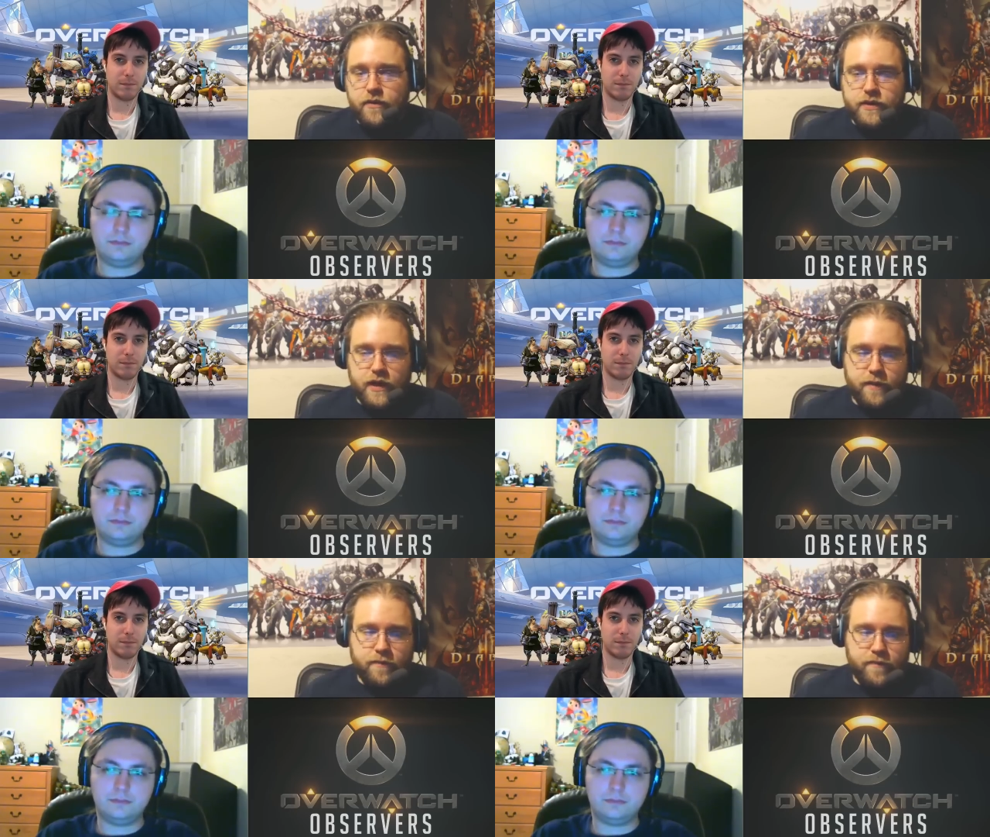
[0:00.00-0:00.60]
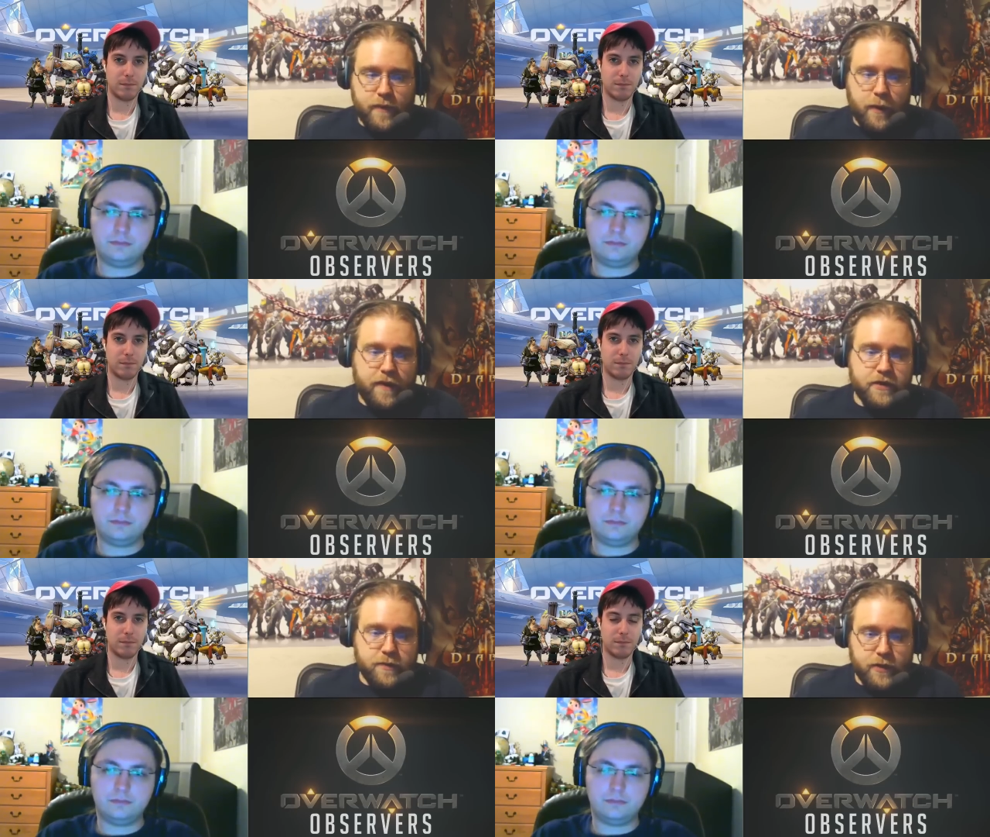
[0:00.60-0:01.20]
Speaker 1: Um. My wife
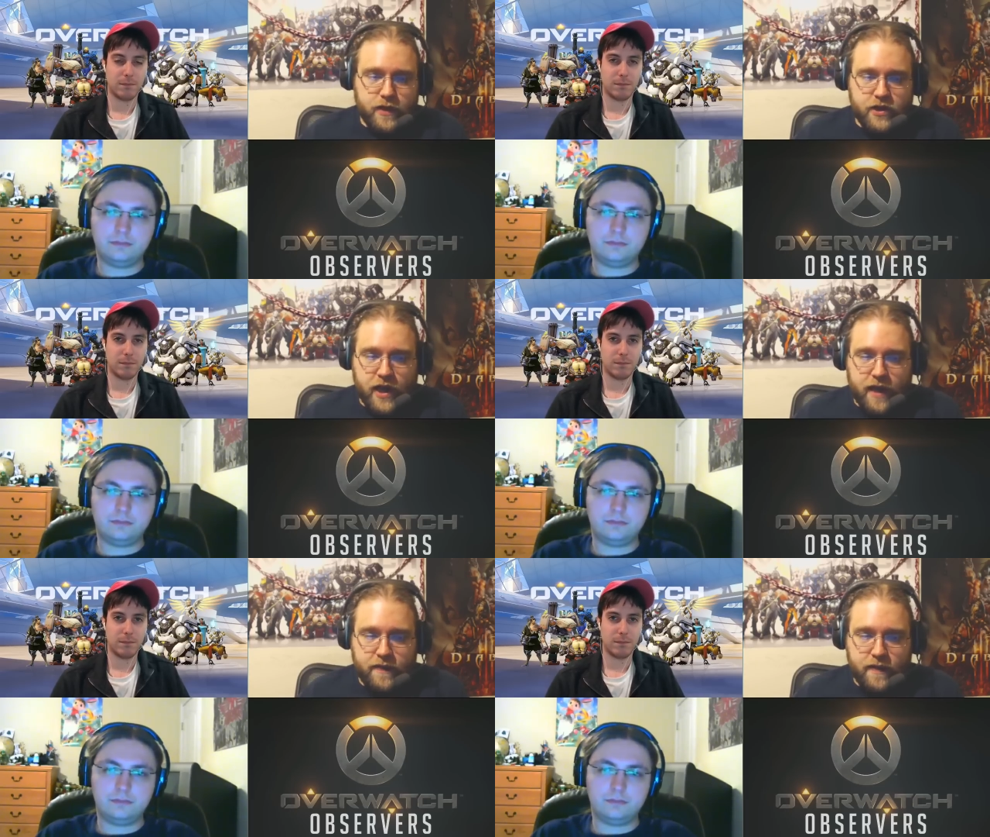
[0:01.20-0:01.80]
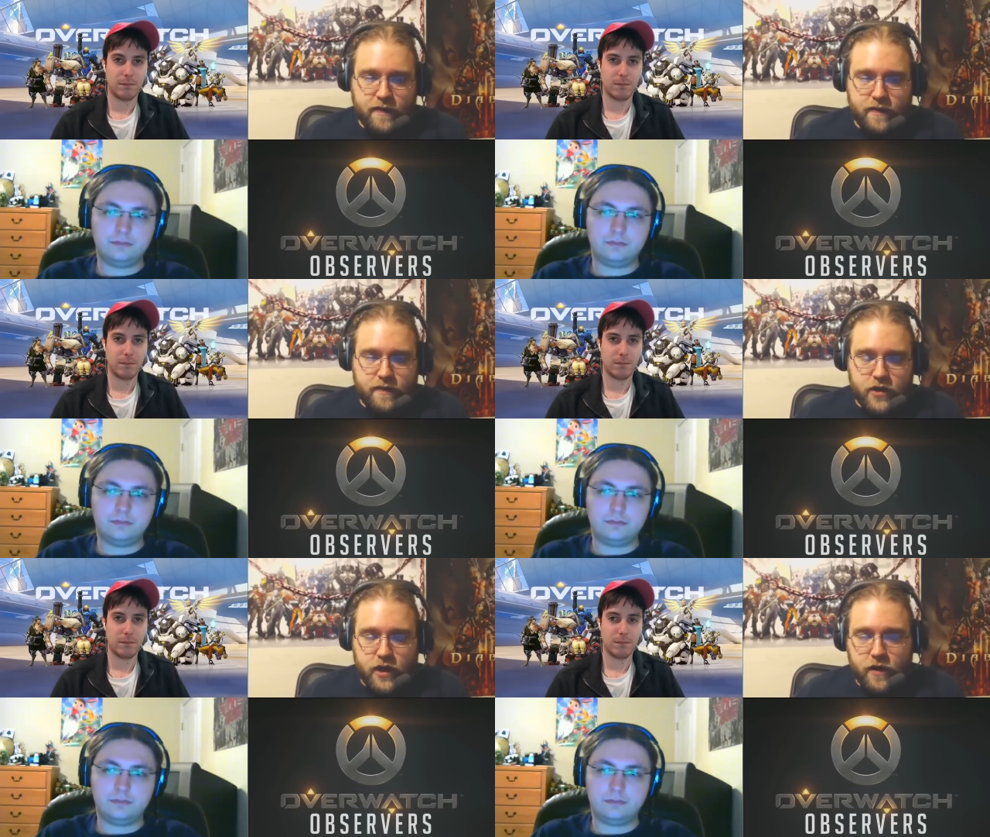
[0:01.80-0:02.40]
just put in chat that
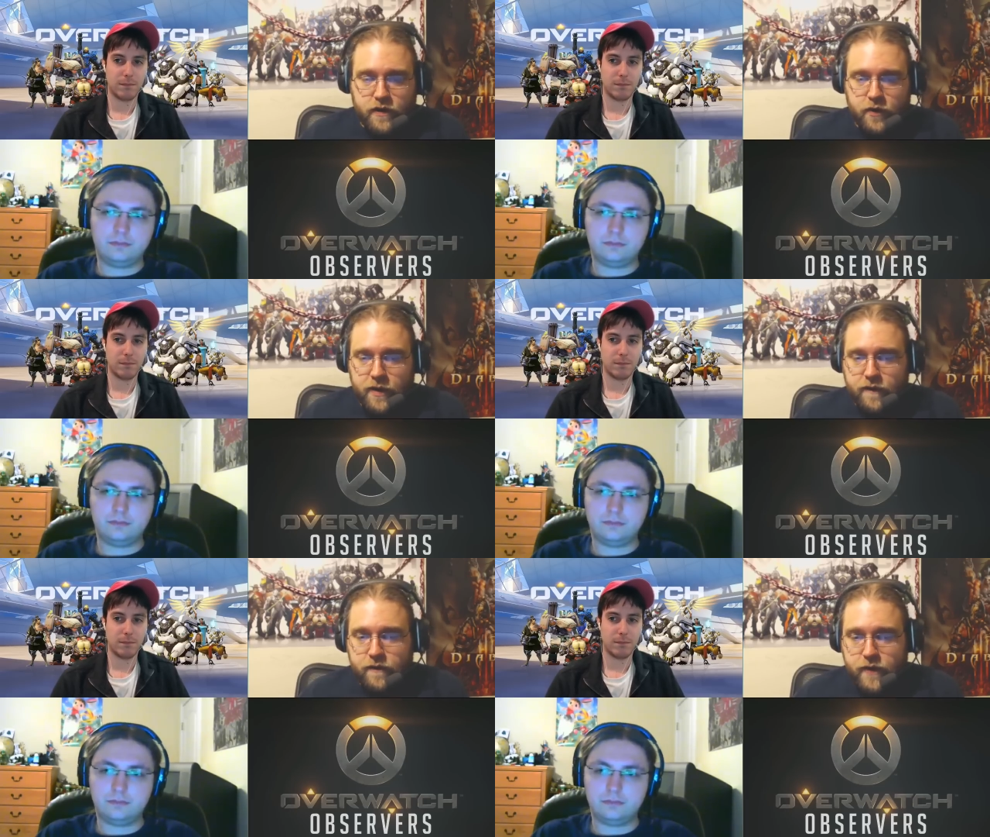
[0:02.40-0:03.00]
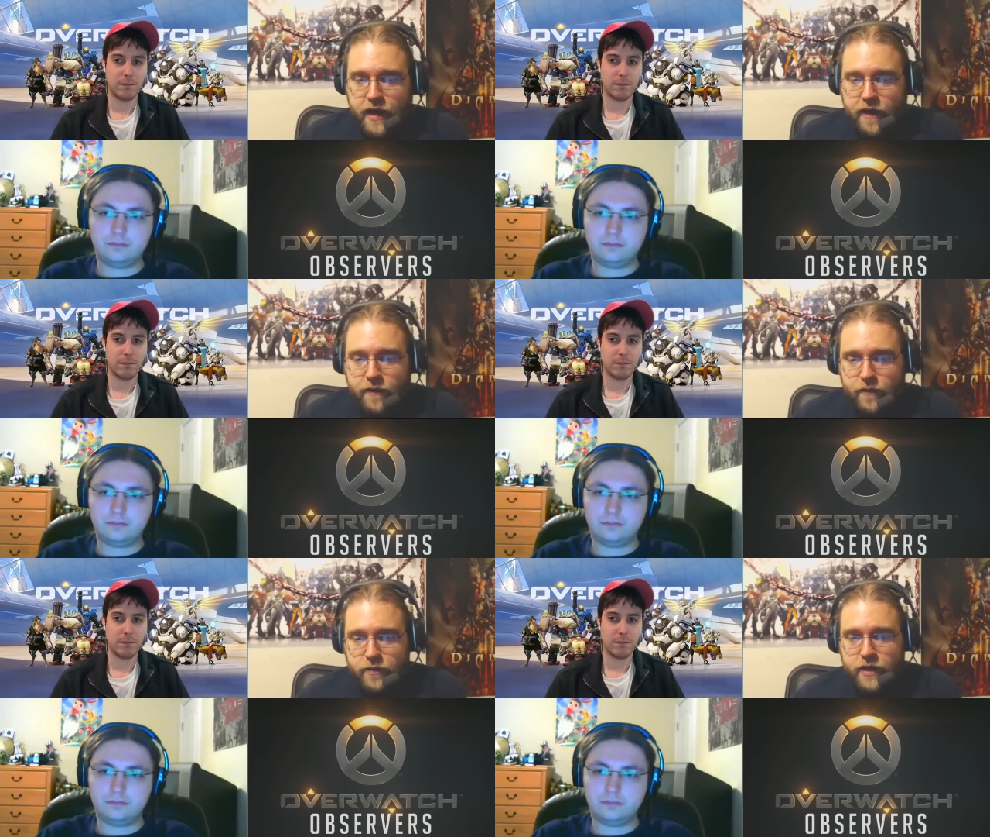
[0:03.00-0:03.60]
she heard there'll be a free character
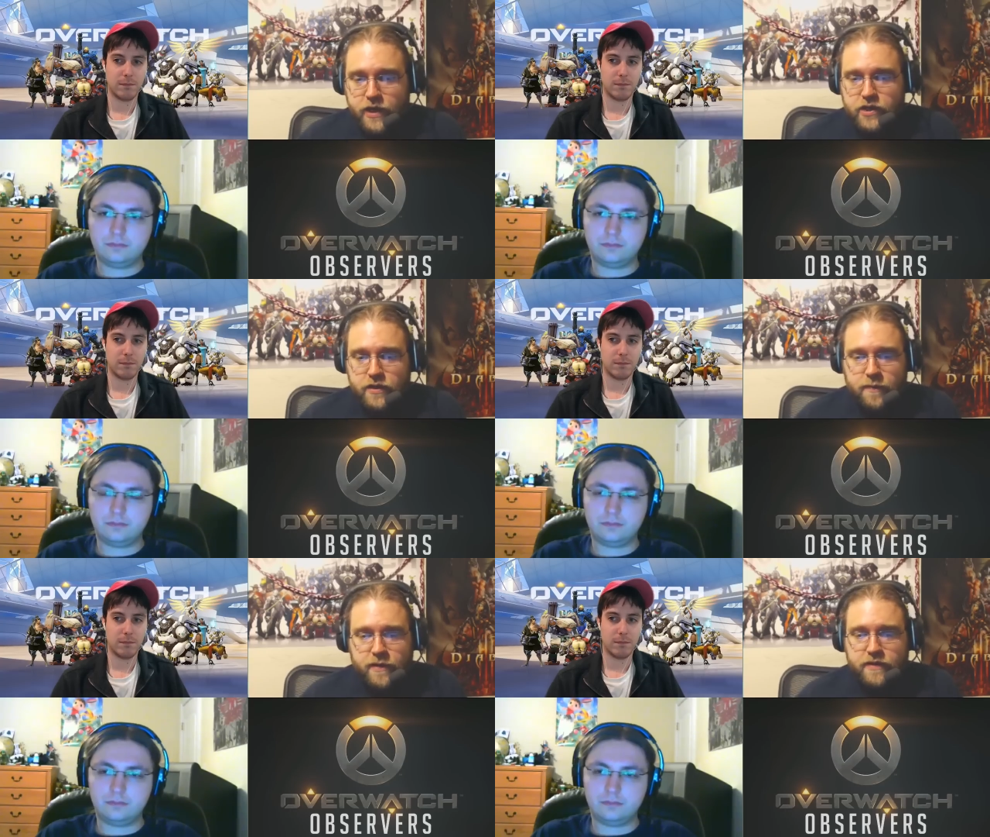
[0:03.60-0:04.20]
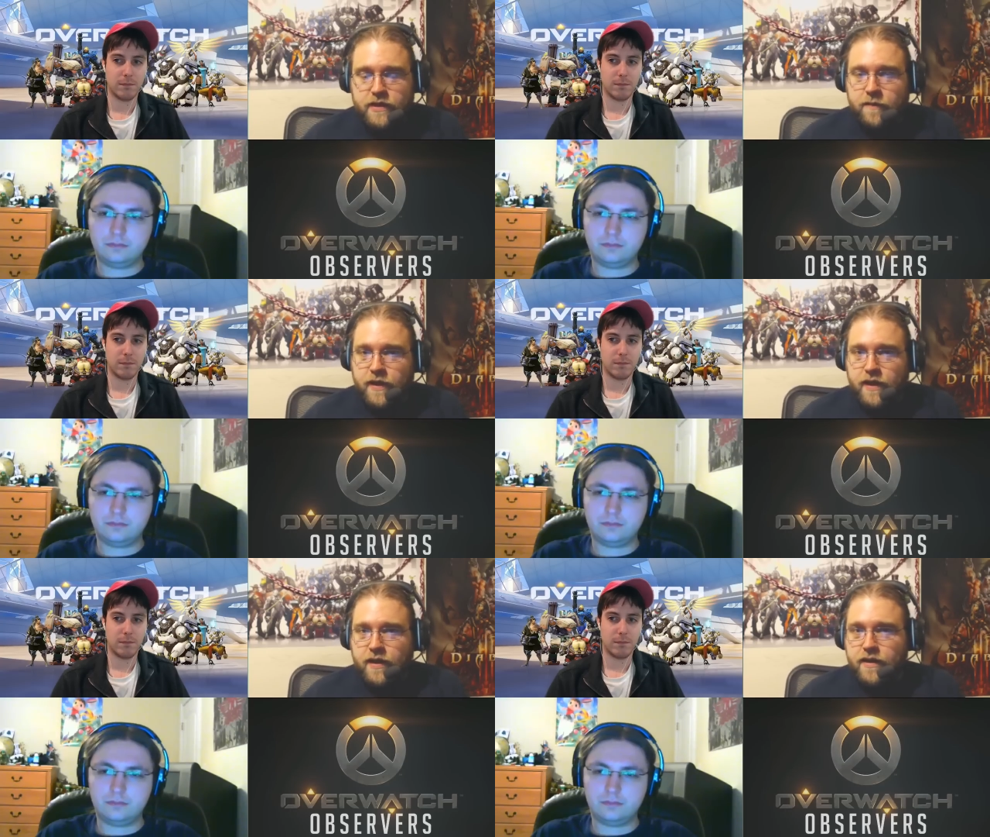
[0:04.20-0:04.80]
rotation, but
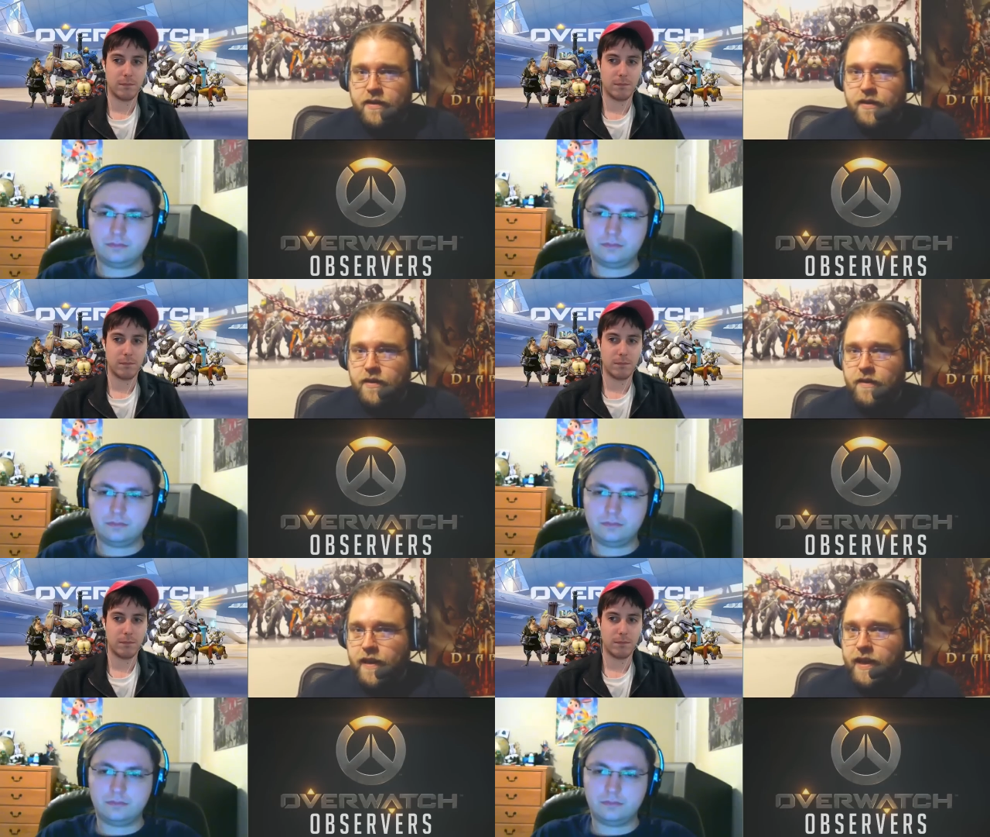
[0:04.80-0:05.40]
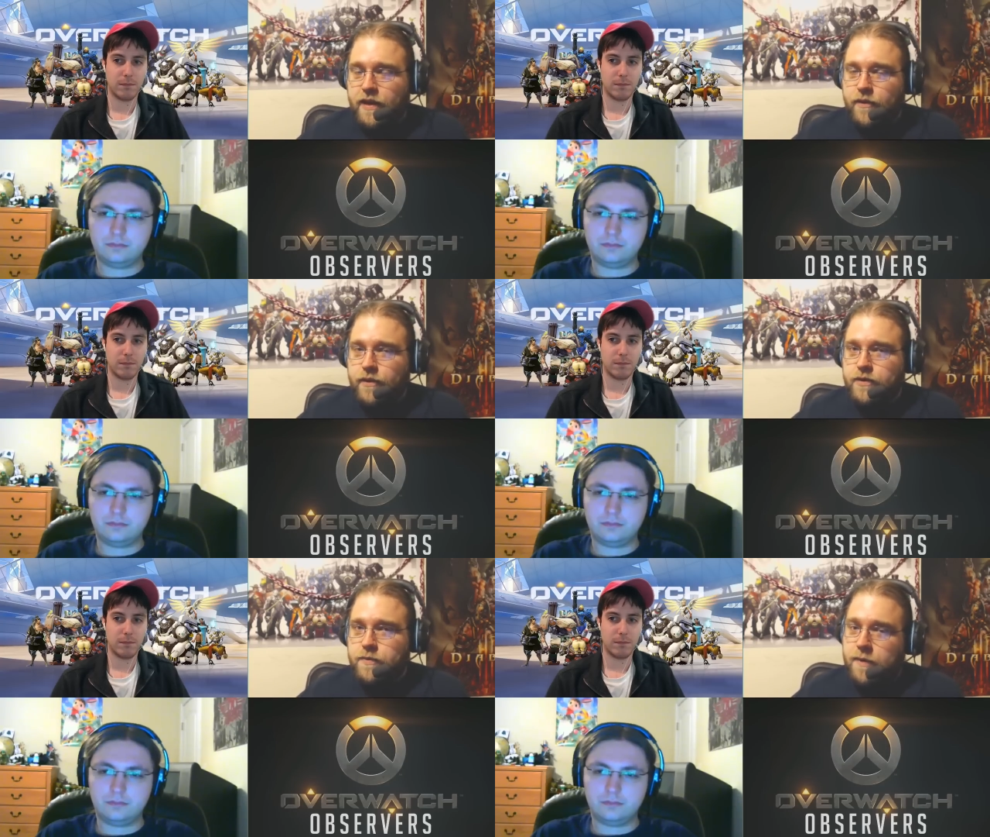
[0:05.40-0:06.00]
something like
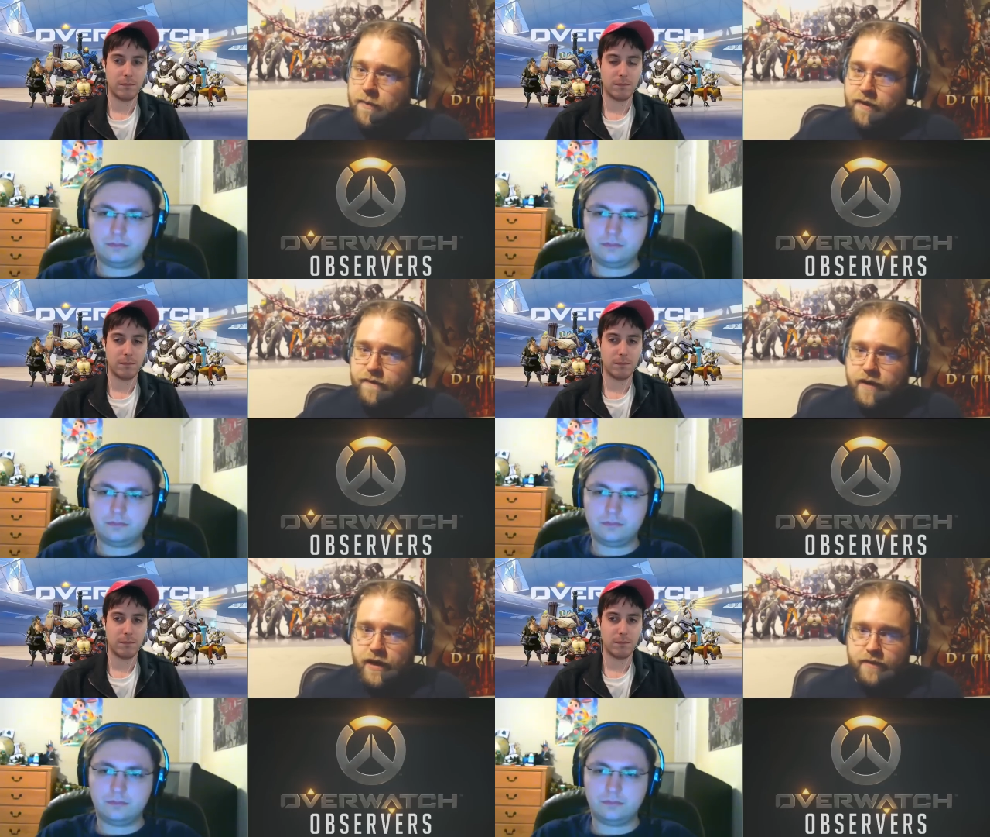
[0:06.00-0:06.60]
Heroes but modified.